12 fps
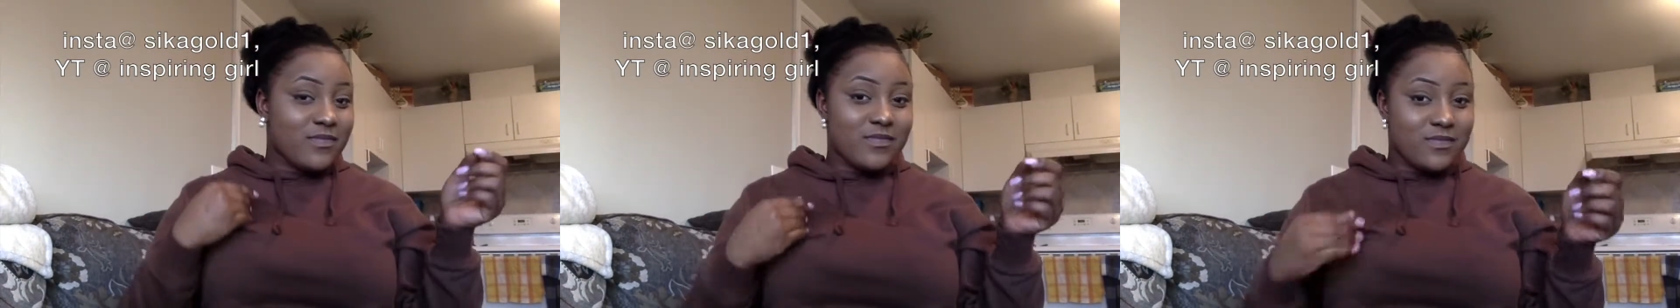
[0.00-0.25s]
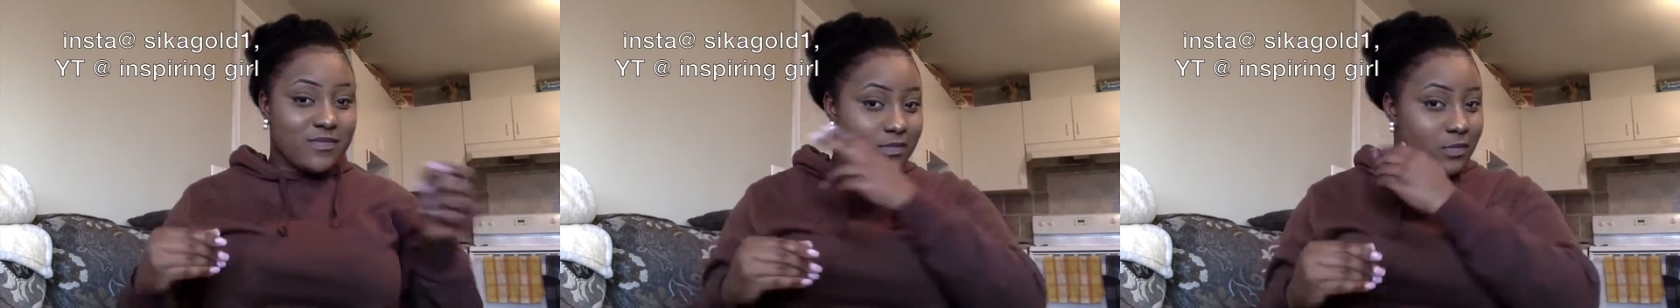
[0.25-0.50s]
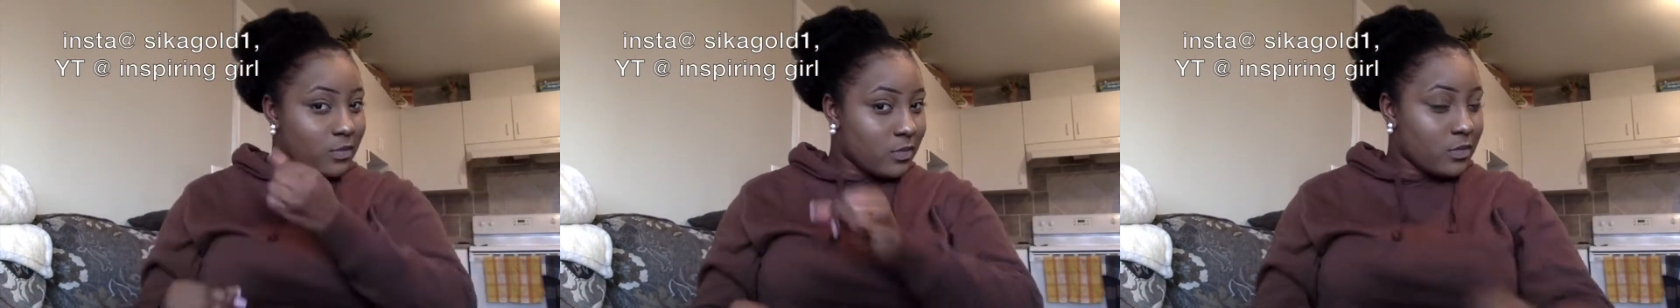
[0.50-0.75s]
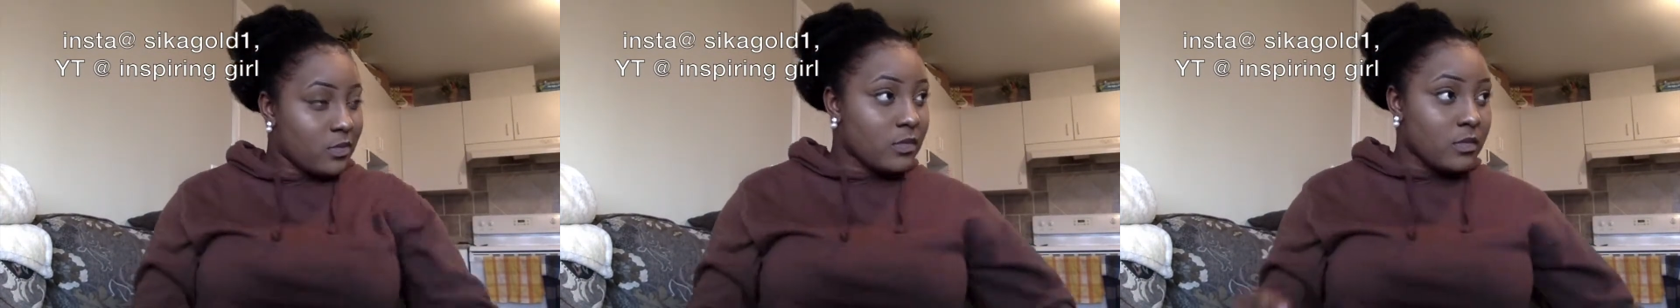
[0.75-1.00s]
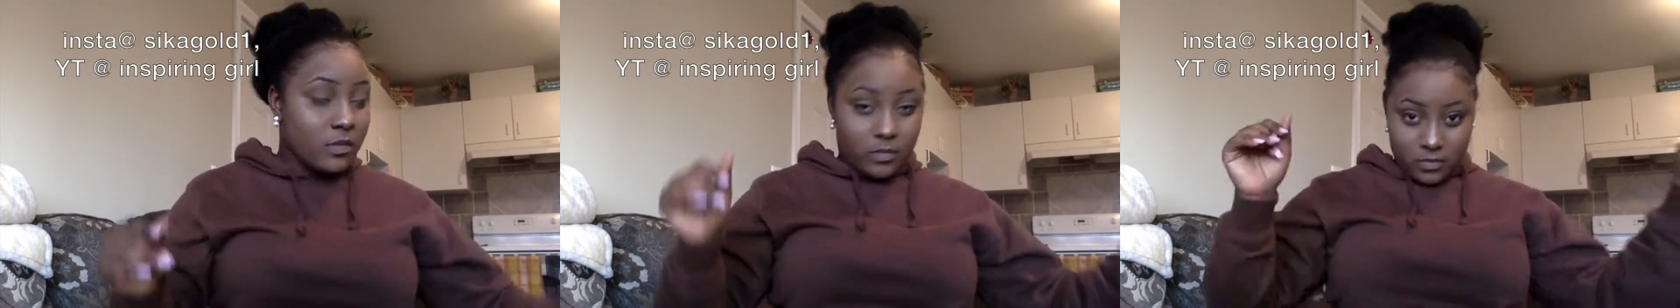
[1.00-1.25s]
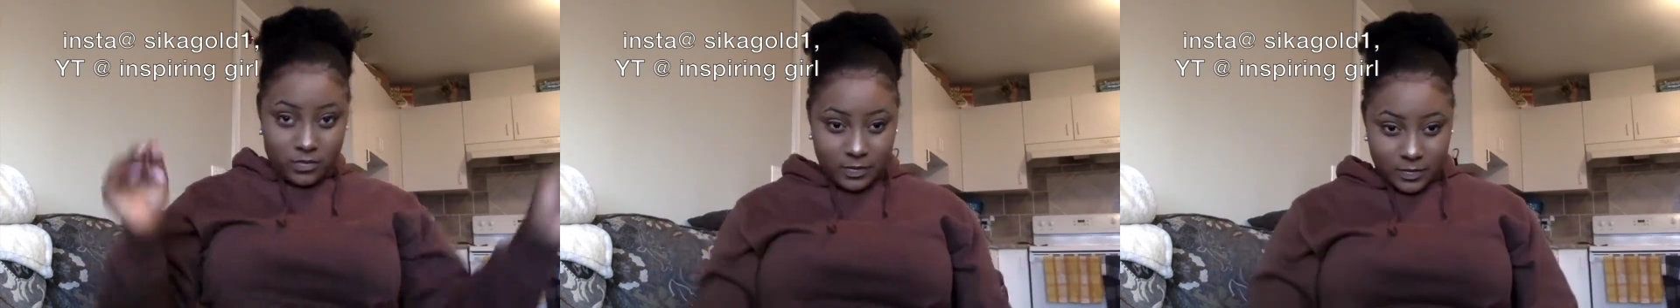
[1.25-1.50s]
It takes even less
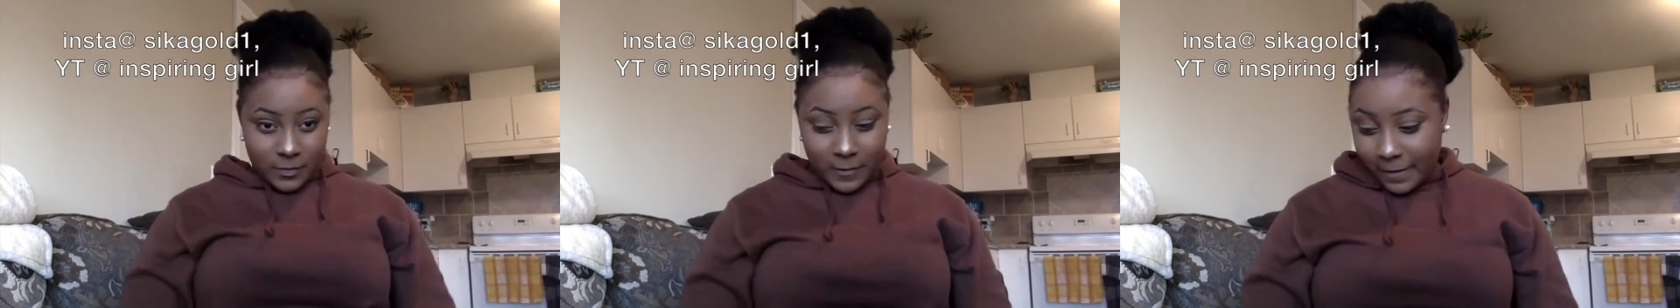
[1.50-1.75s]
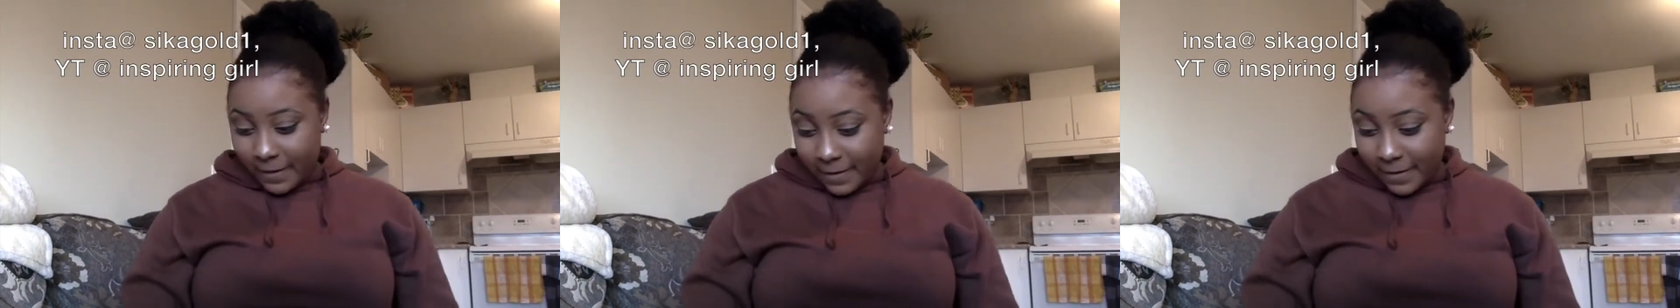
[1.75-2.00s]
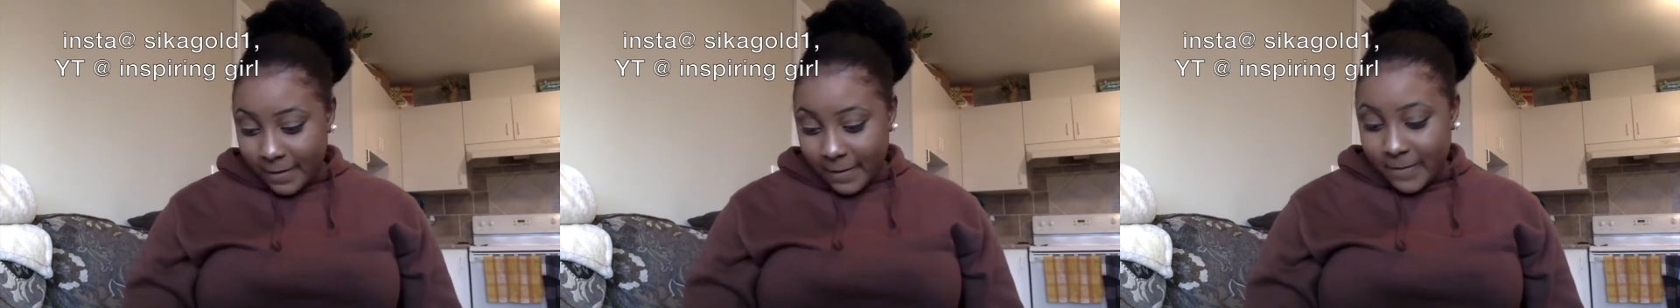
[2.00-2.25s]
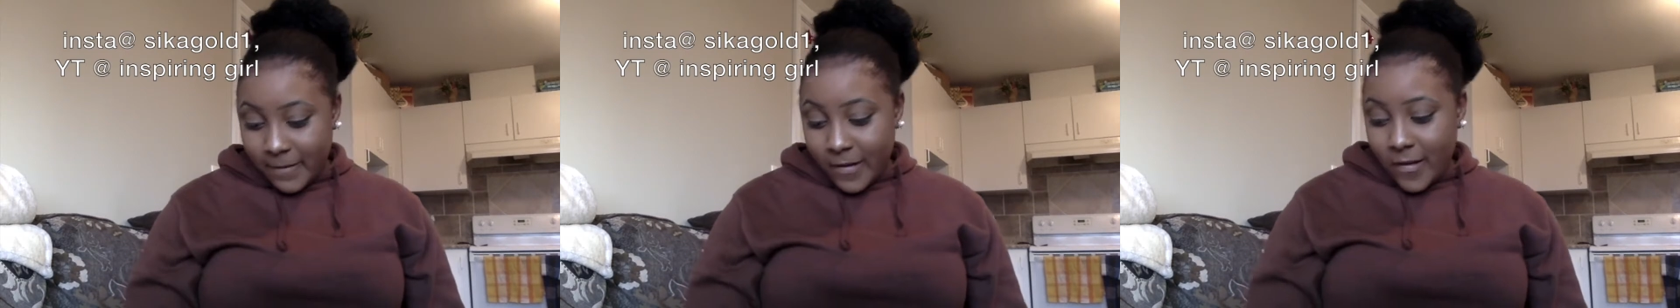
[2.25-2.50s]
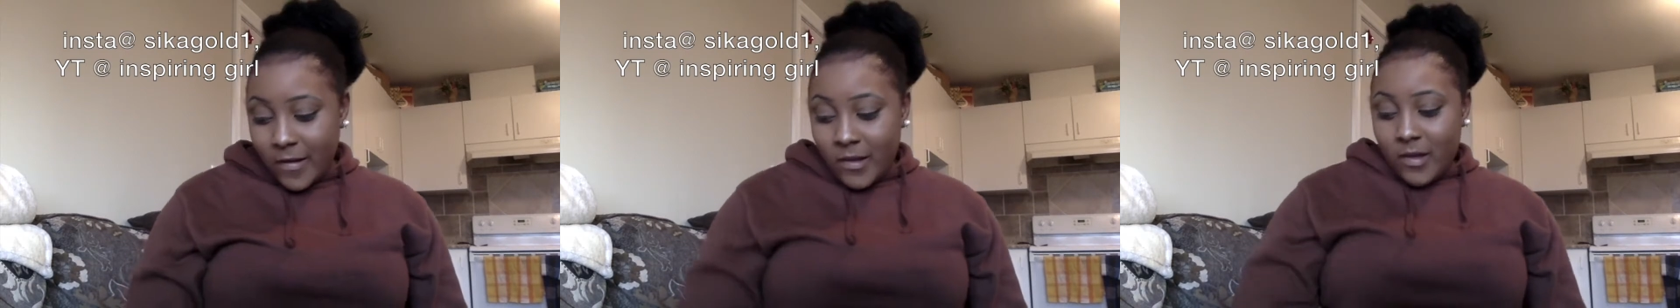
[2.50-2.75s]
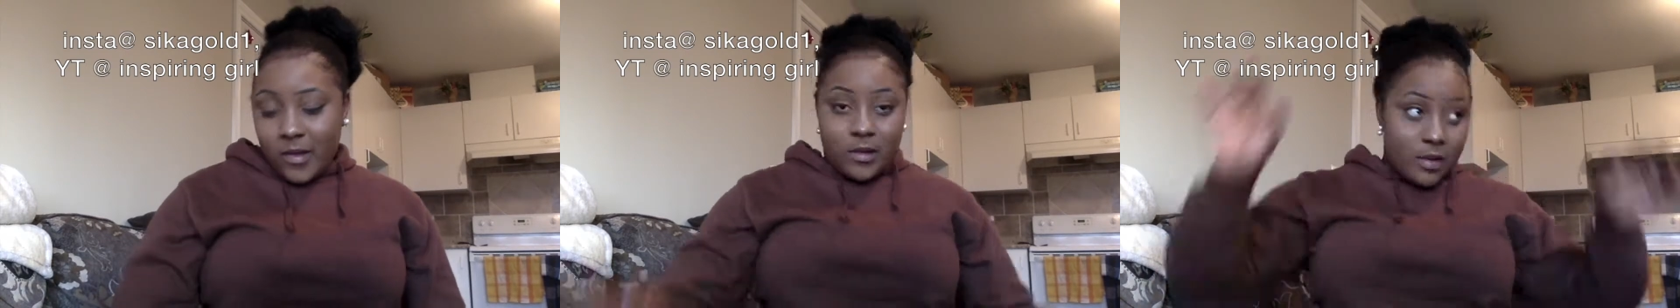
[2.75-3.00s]
than that if you're quick.
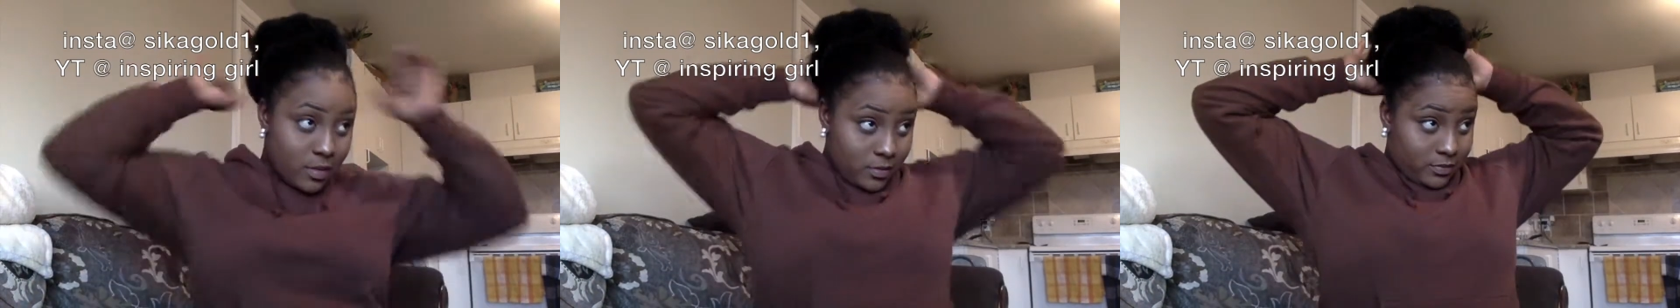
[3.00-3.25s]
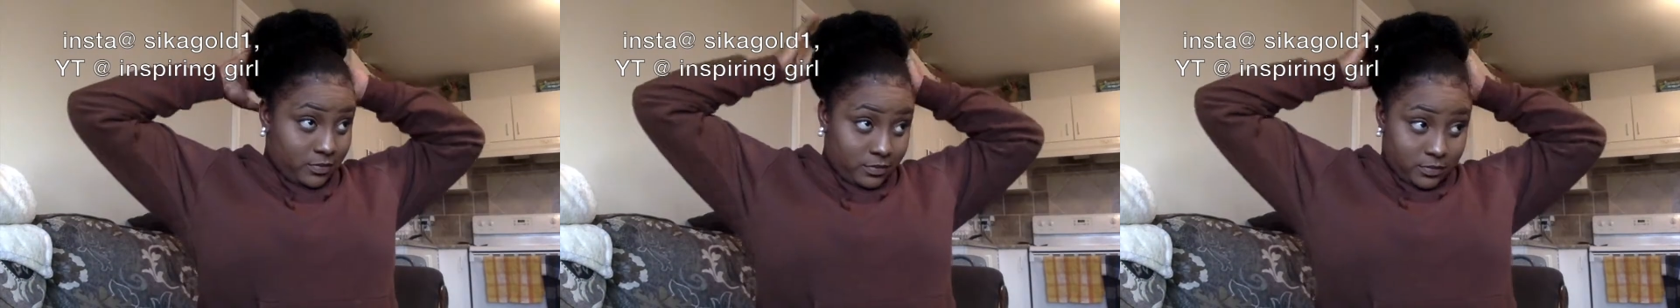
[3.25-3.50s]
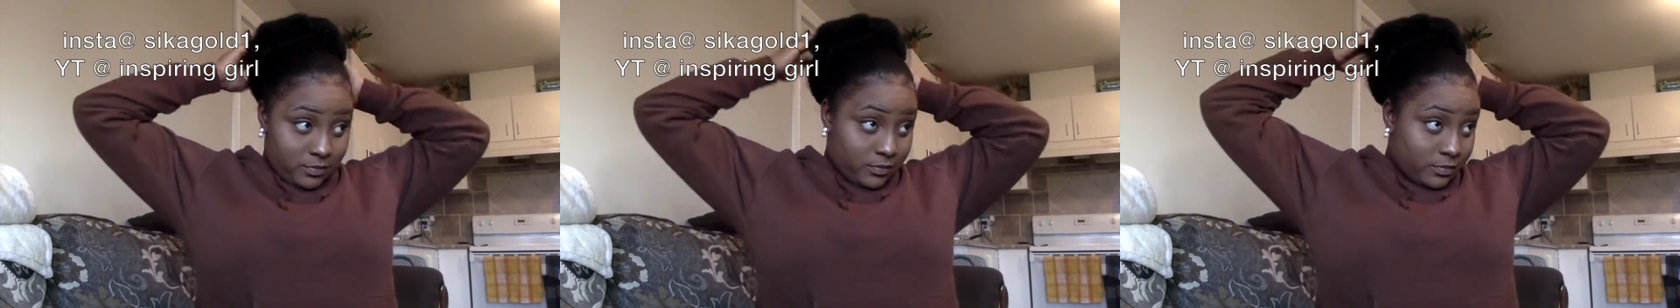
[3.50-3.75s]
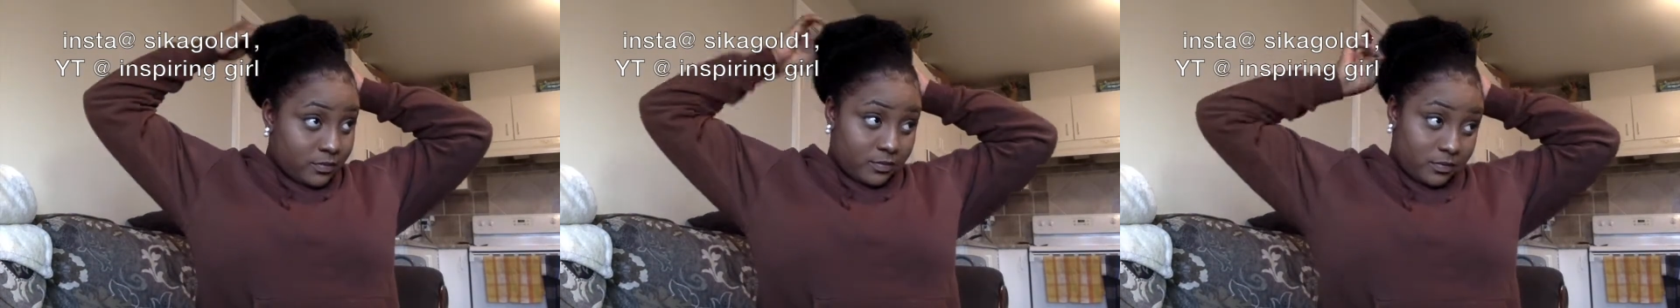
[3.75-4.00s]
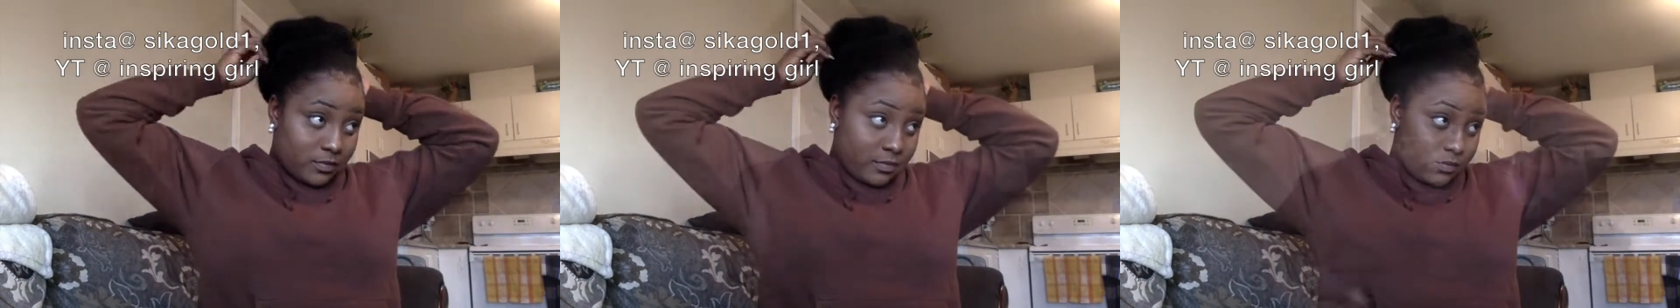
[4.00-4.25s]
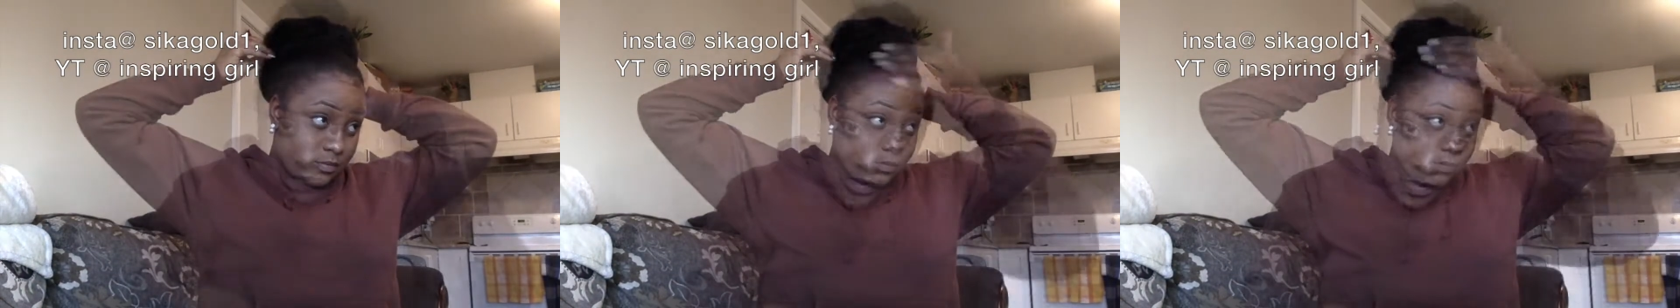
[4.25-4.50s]
Now the third
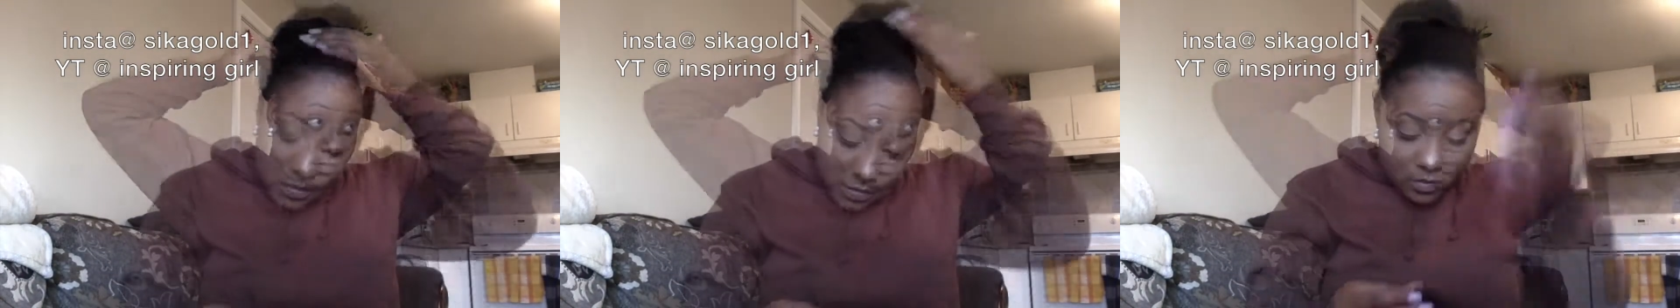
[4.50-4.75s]
one,